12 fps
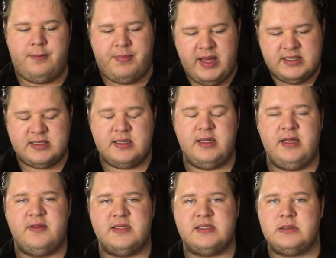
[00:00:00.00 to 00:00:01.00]

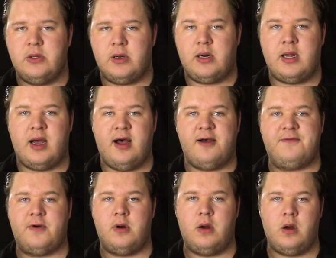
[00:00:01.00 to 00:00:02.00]
Basically, this is going to
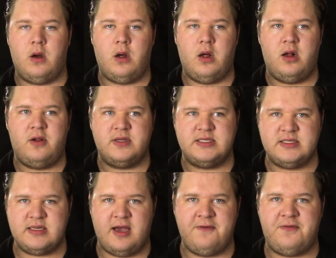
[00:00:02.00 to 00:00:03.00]
cover all the
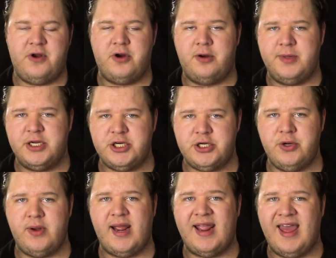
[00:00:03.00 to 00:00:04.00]
stuff that you're going to be
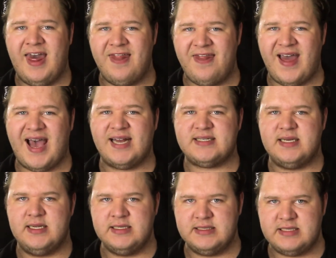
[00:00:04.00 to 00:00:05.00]
shooting that
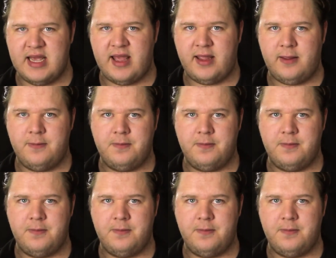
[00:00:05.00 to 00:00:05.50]
day.